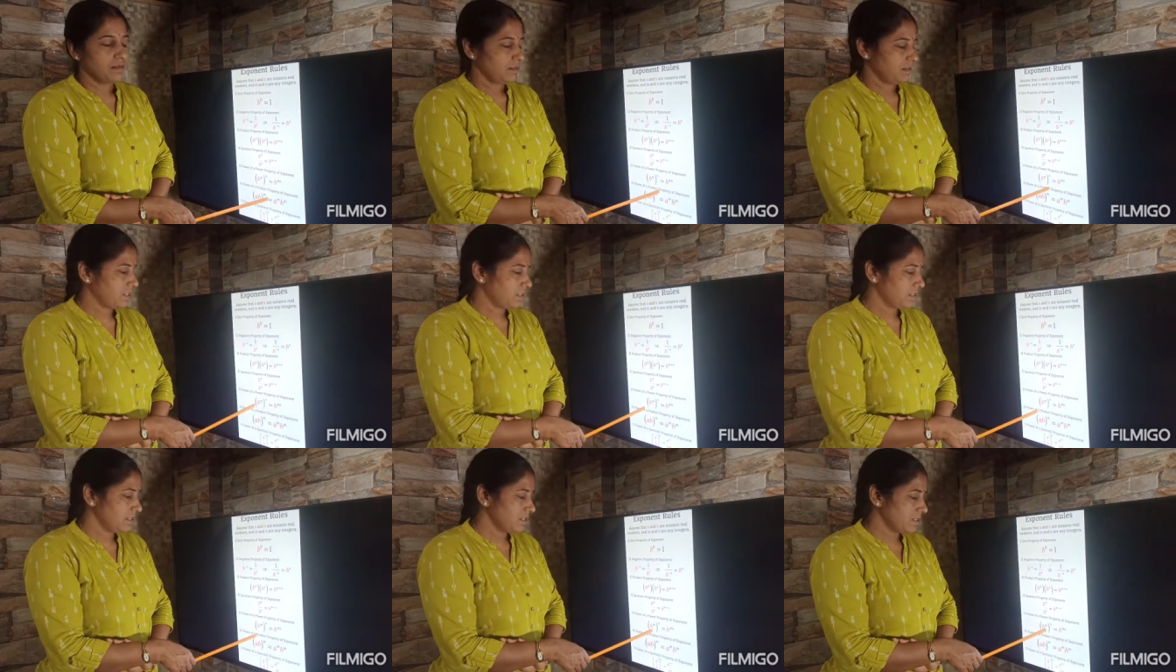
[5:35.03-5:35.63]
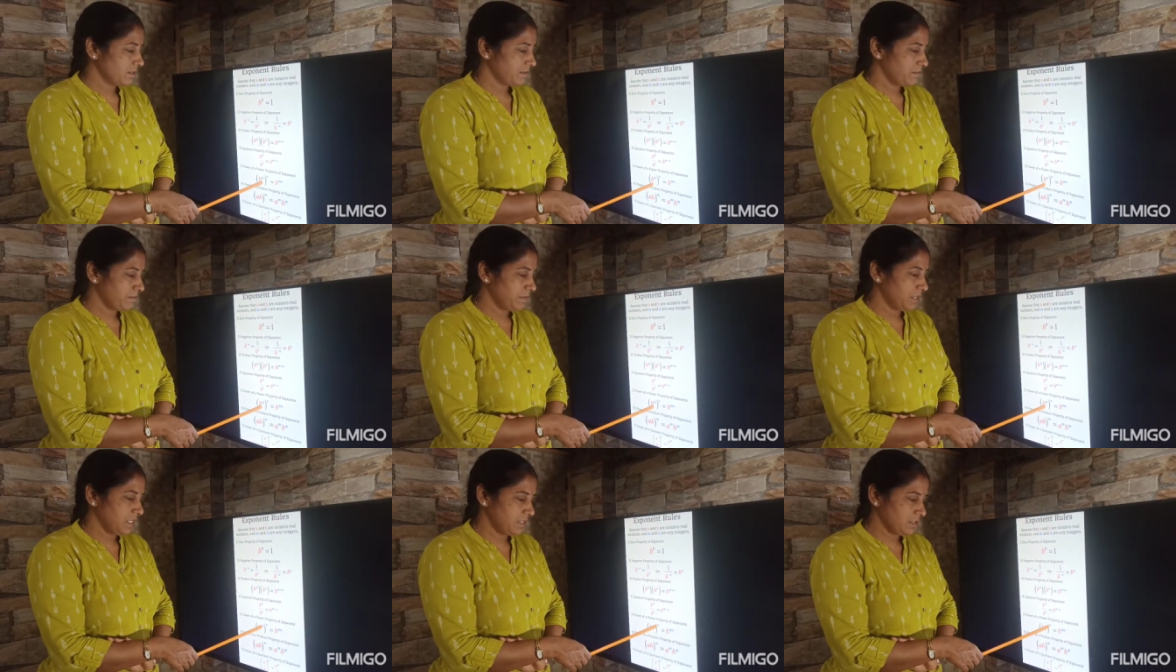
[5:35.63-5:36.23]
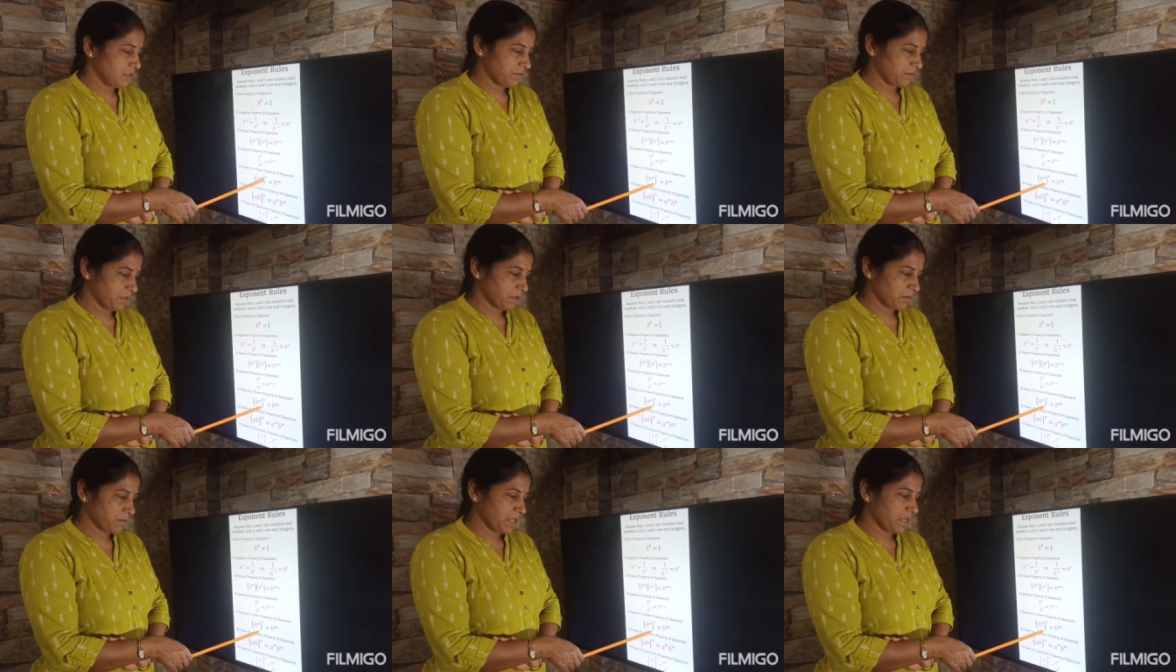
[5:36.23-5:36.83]
That is b to the
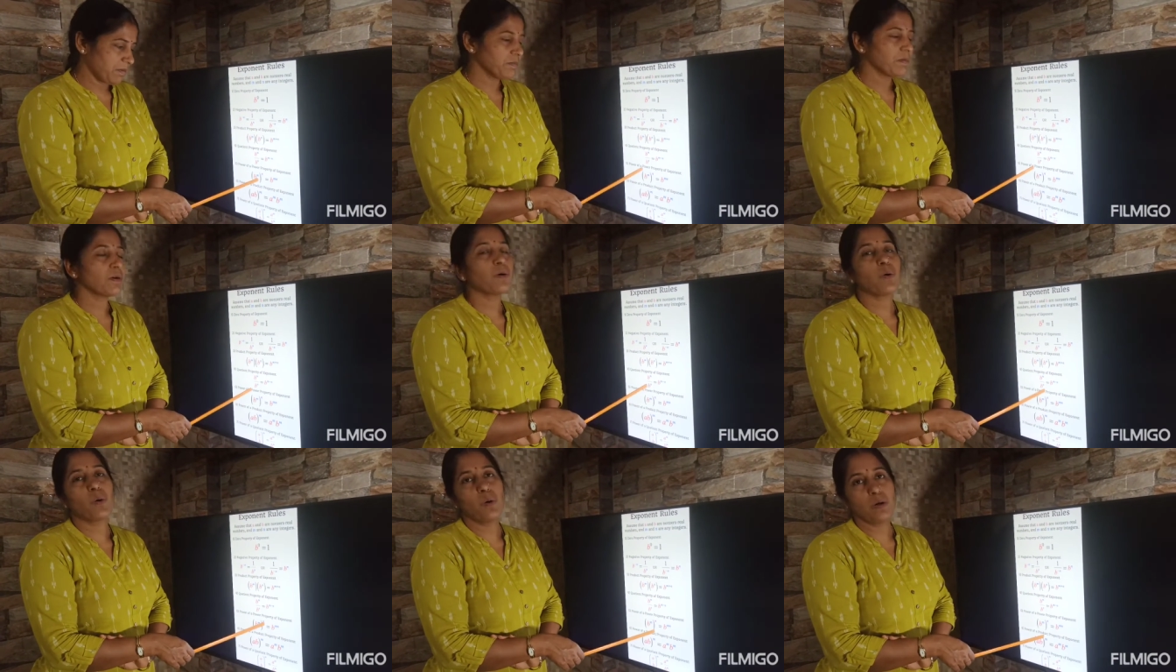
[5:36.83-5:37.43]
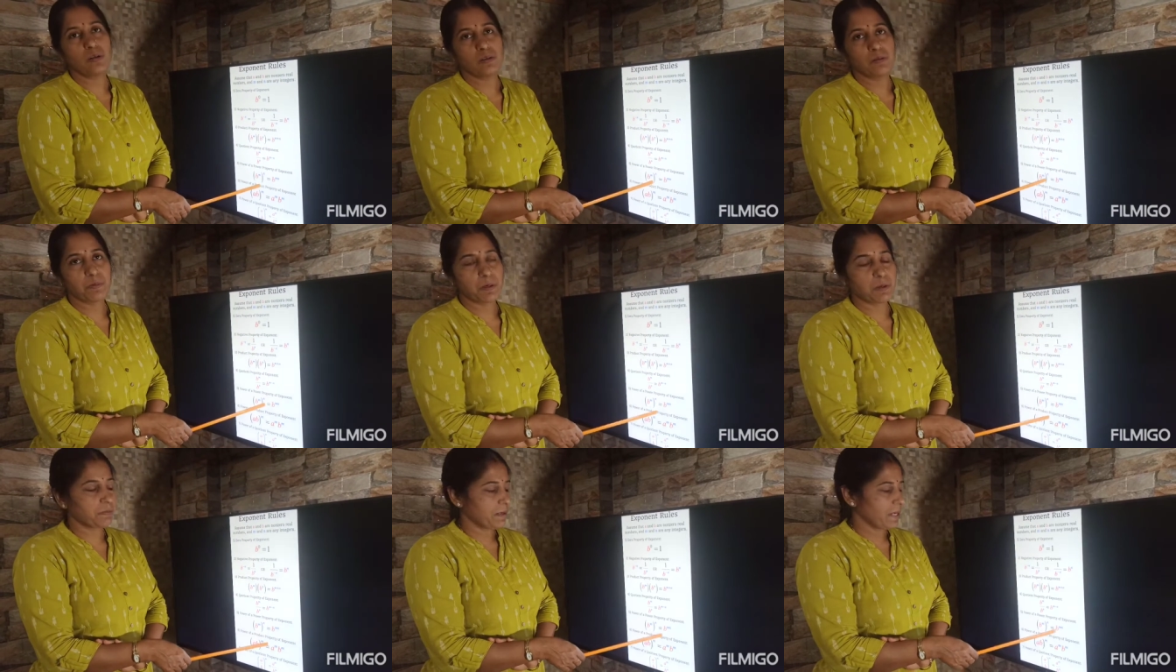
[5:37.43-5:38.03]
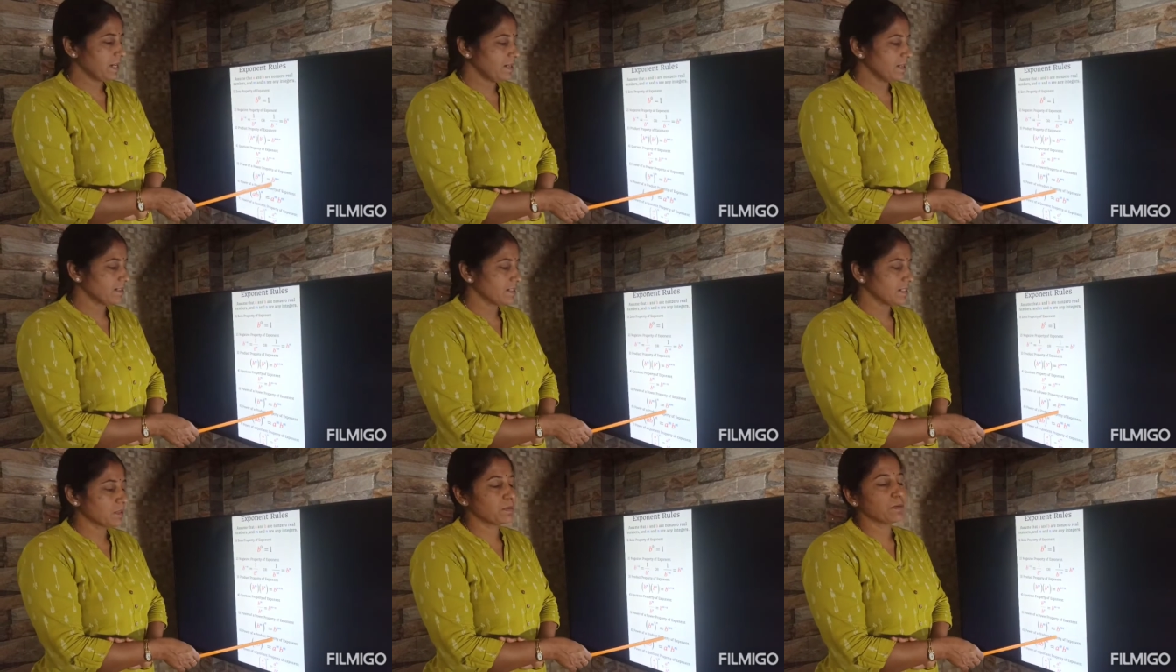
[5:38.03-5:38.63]
power of m whole to the power of n
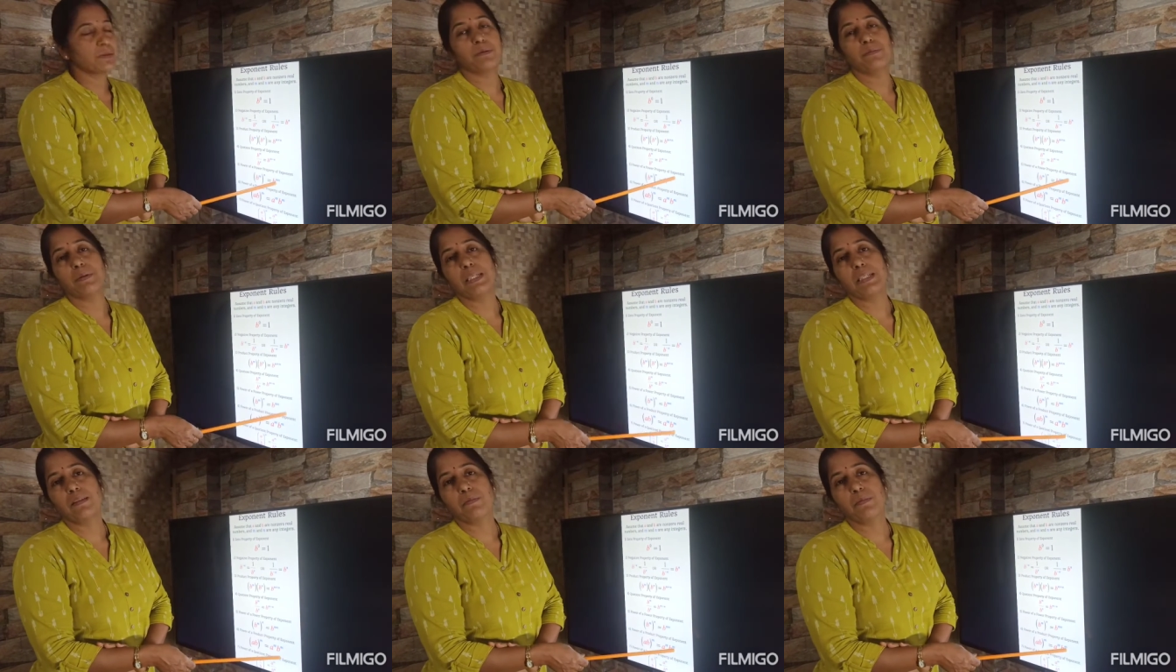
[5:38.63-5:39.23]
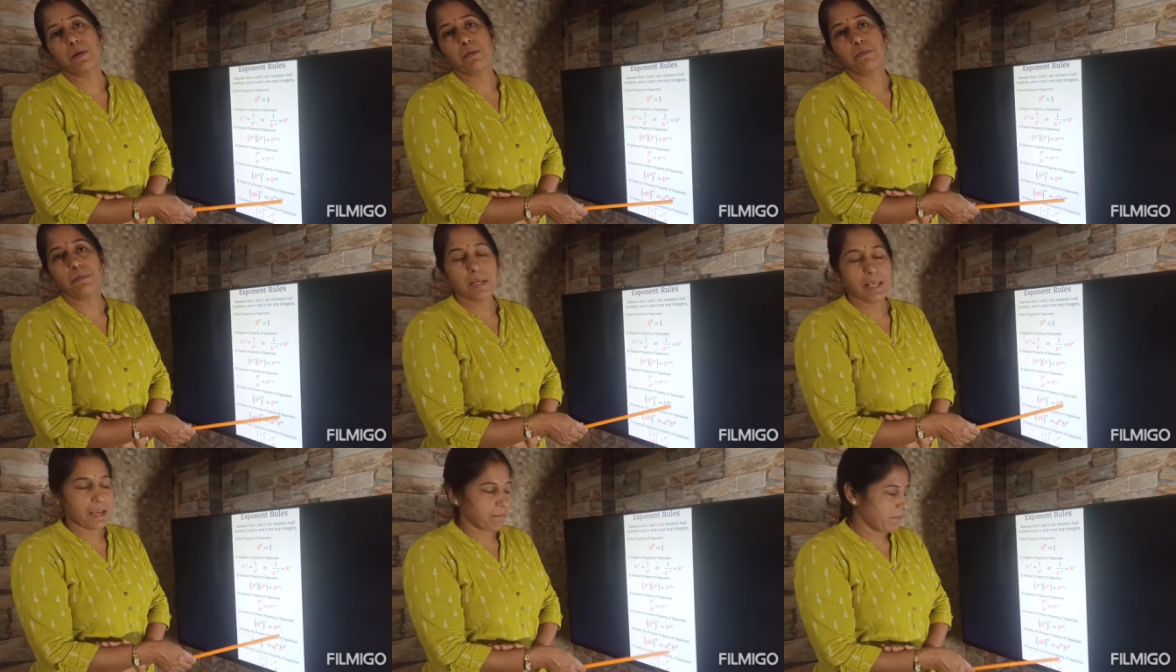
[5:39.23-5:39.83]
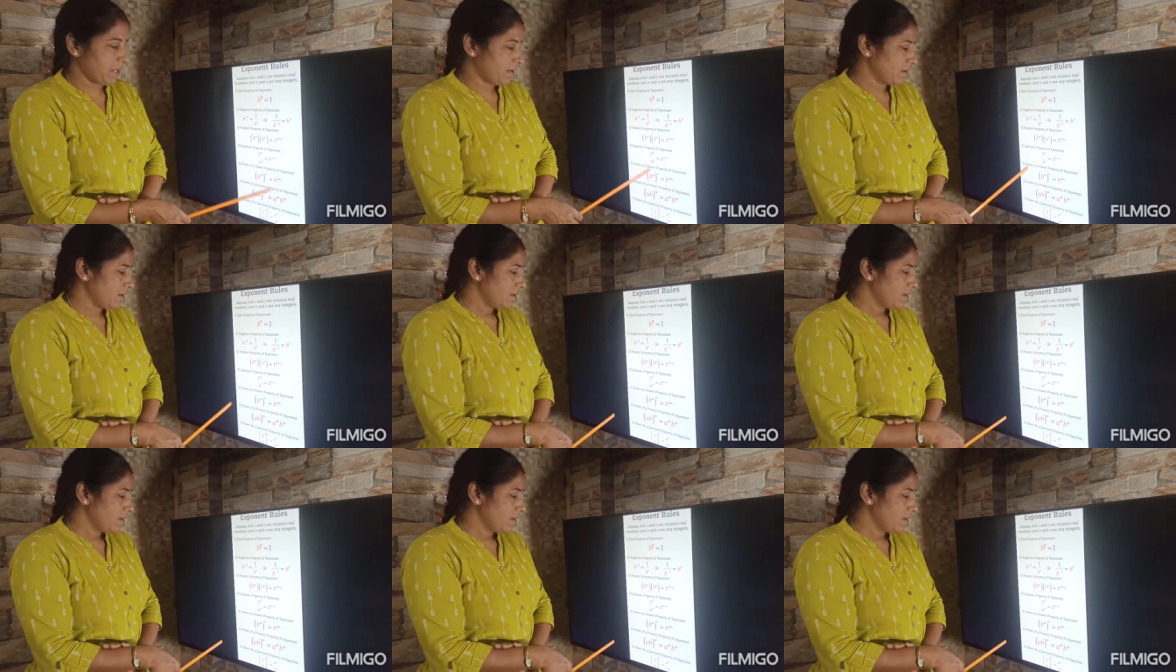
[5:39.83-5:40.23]
is equal to b to the power of mn.